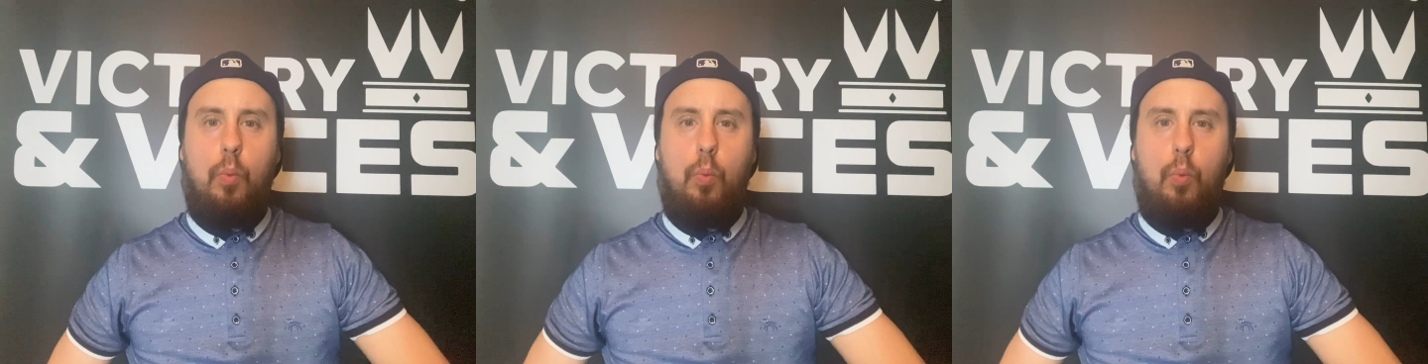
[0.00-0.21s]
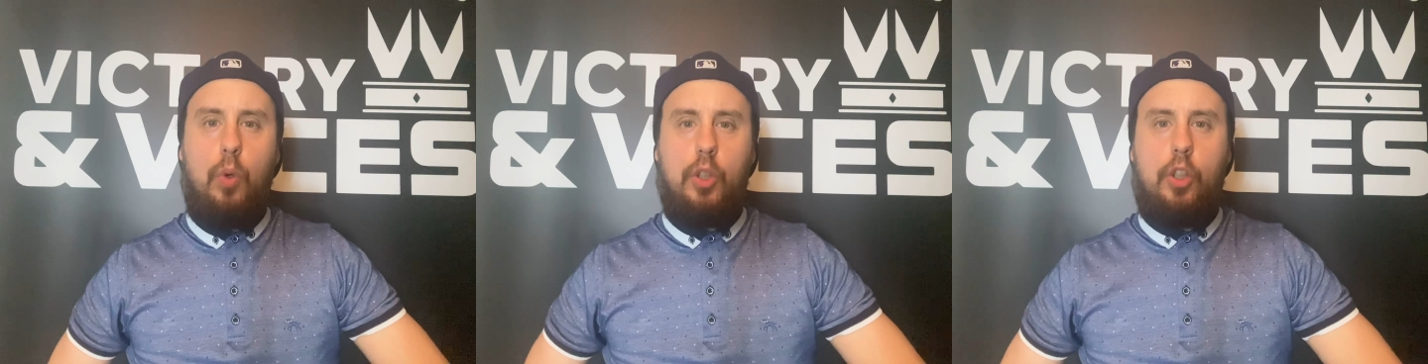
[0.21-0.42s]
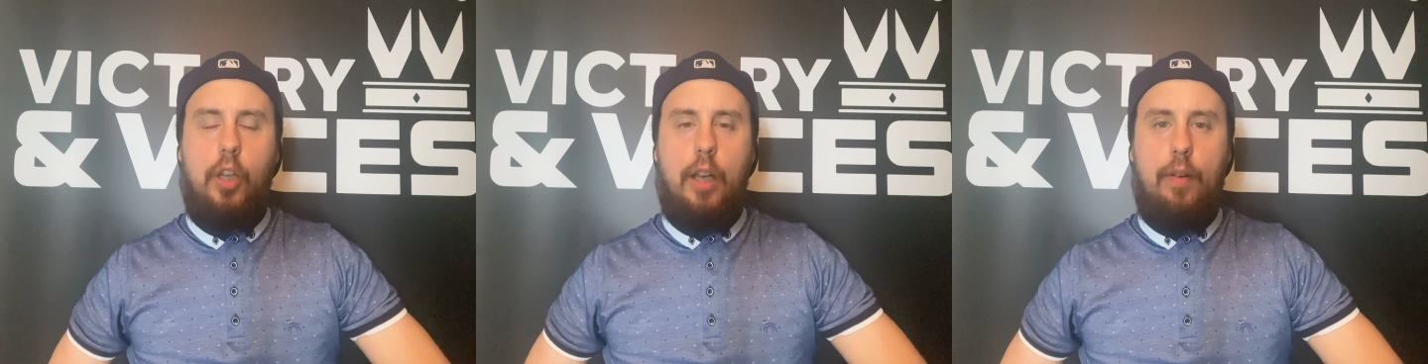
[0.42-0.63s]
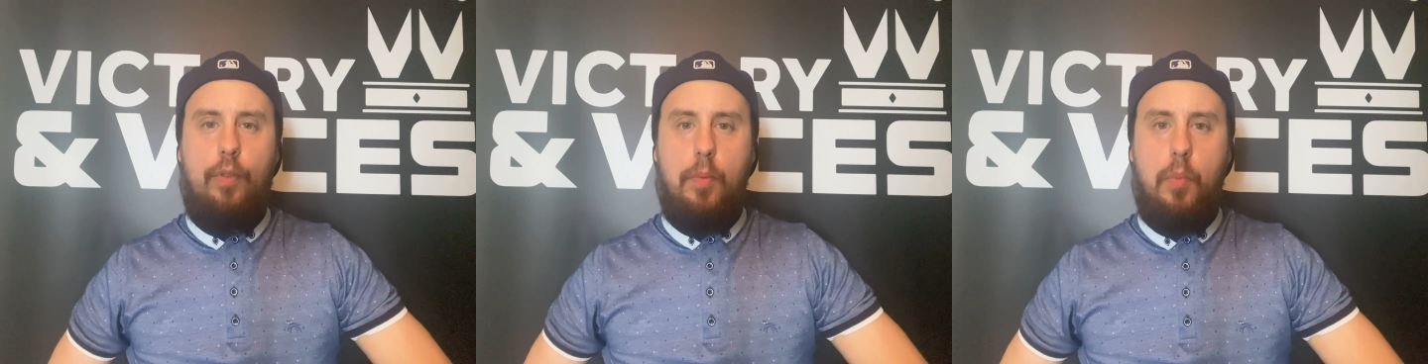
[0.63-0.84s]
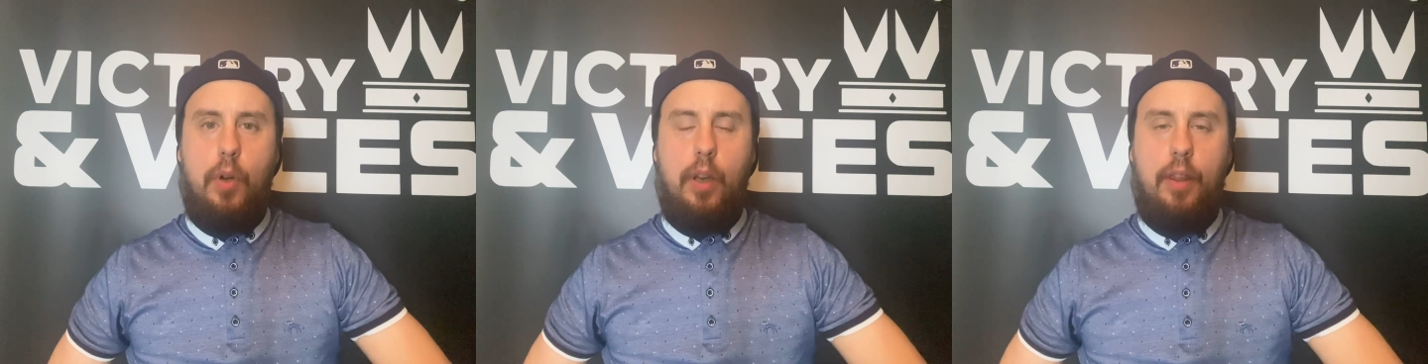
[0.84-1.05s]
What's good,
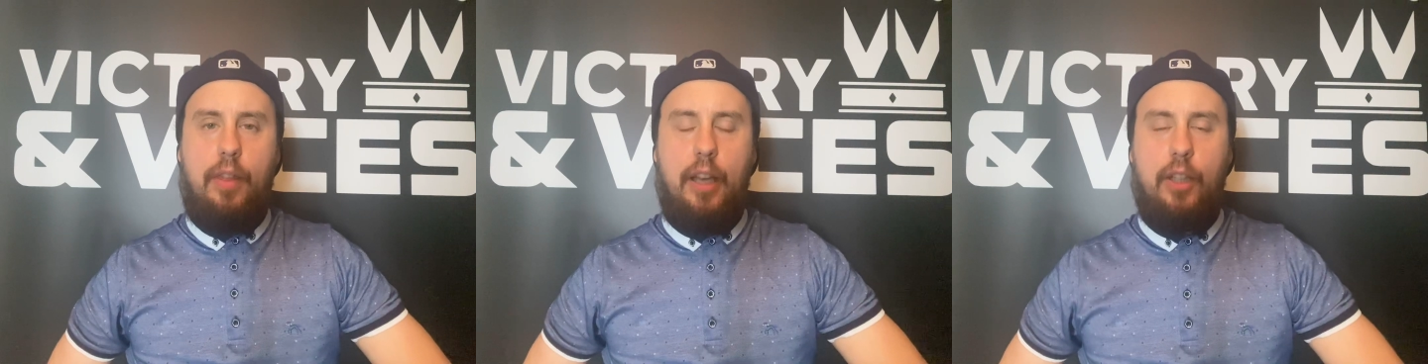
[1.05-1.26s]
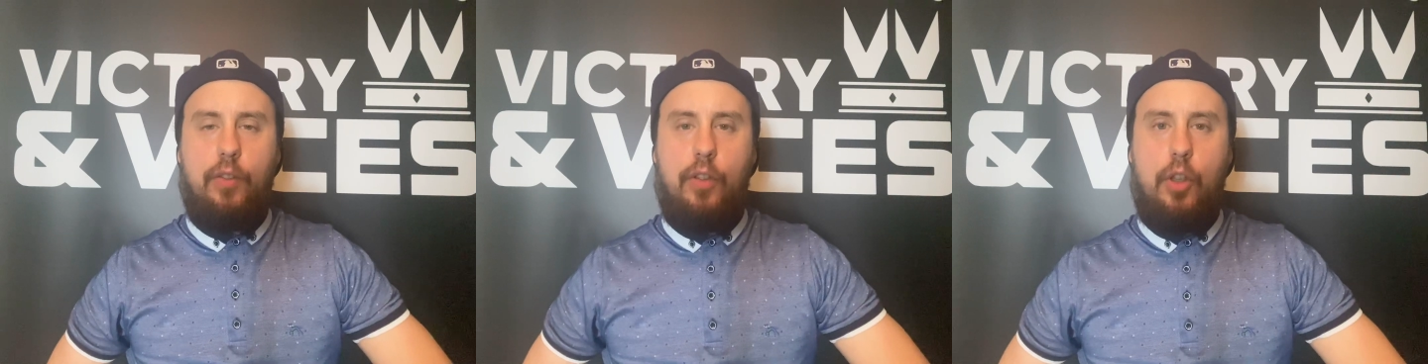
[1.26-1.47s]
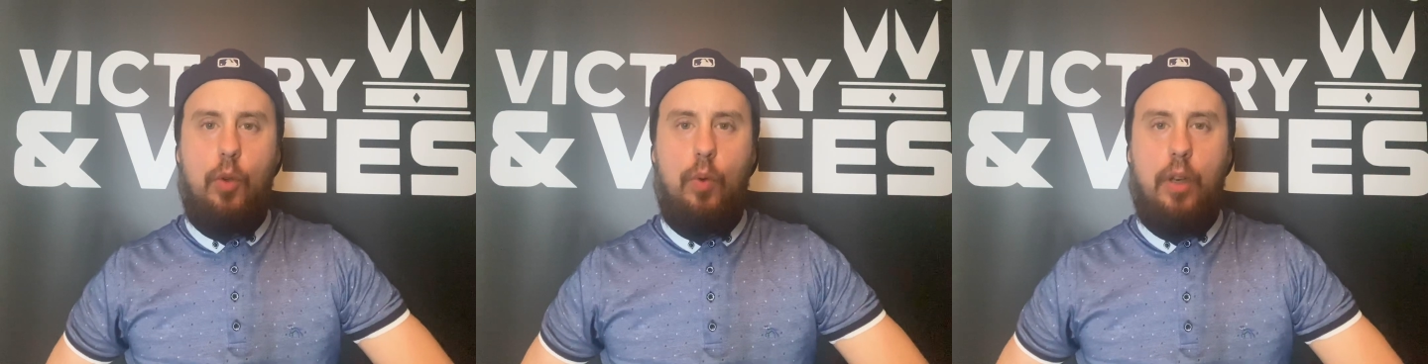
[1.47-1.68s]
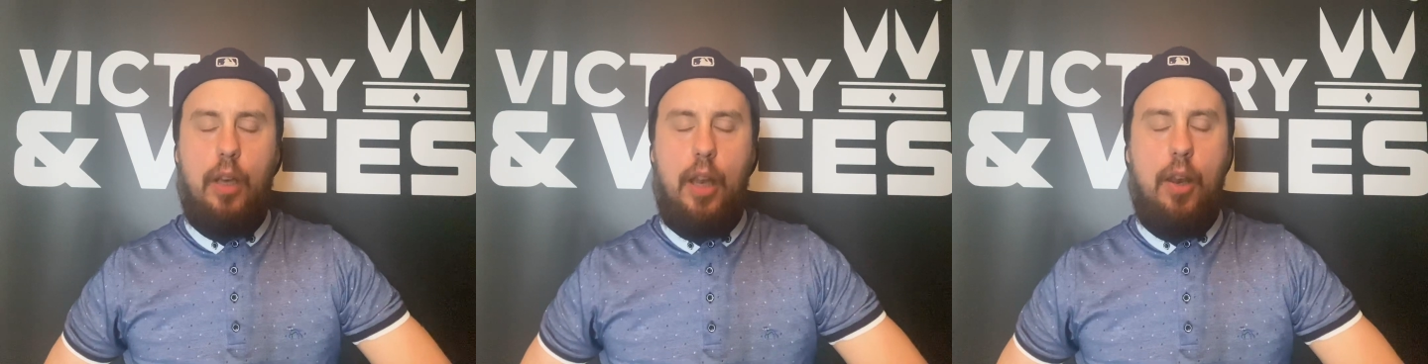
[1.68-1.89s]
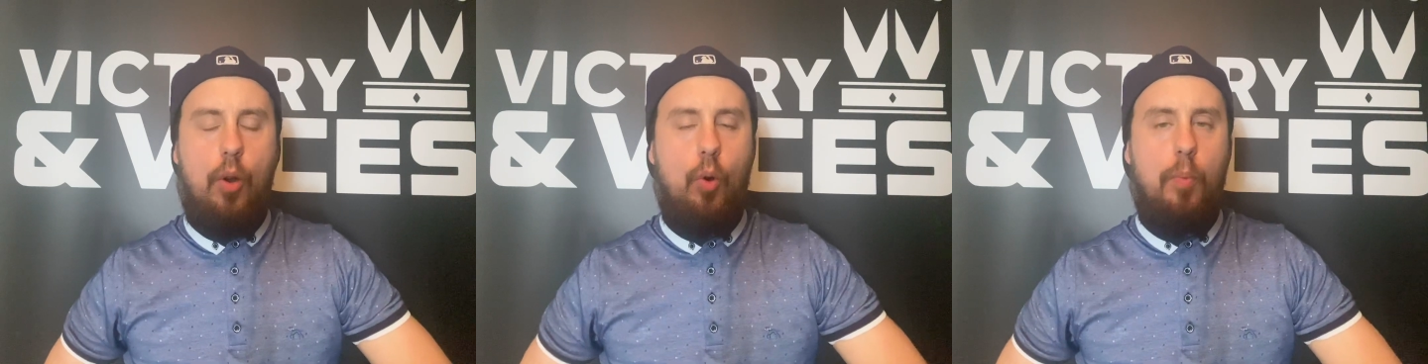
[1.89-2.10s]
everybody? Thanks for tuning
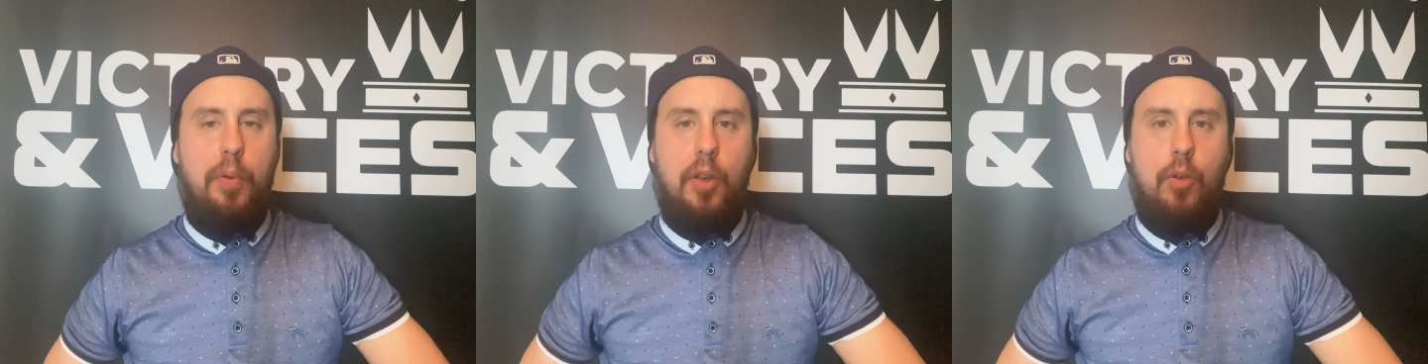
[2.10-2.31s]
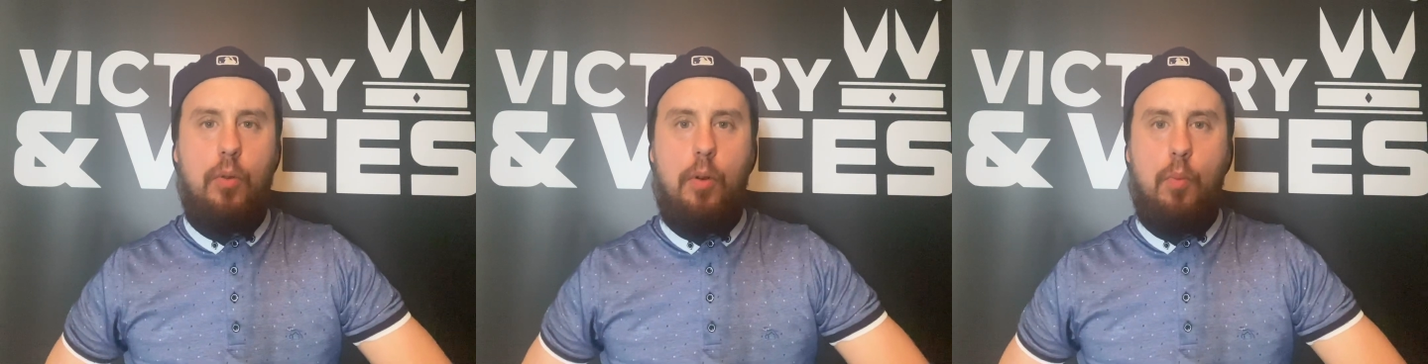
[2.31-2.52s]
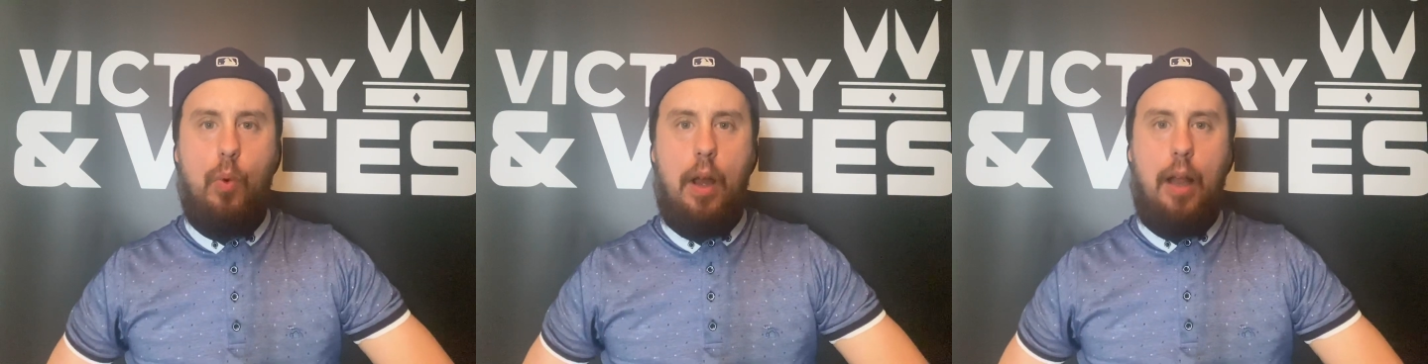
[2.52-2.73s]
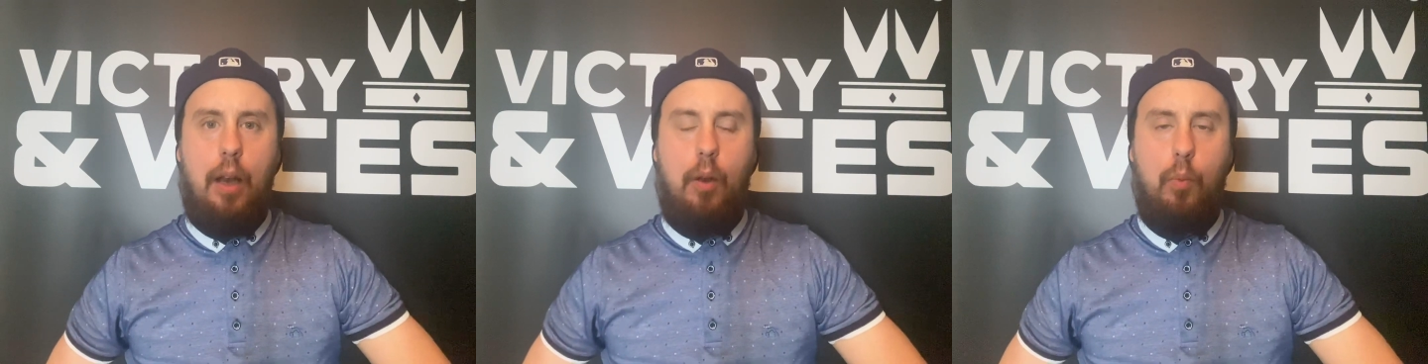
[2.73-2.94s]
in. I hope you're doing well.